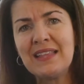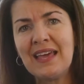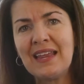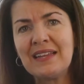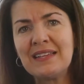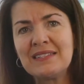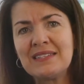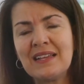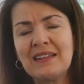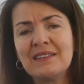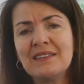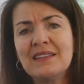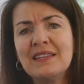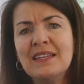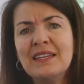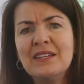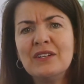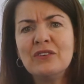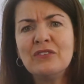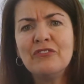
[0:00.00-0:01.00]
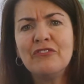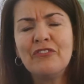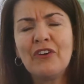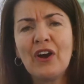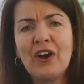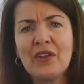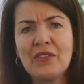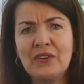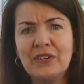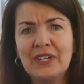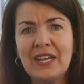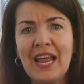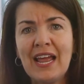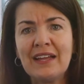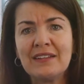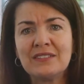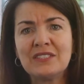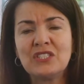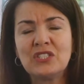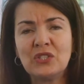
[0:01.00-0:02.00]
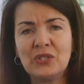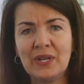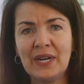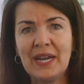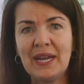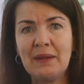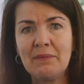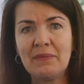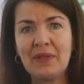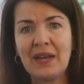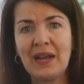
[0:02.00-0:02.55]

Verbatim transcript: that is a little farther downstream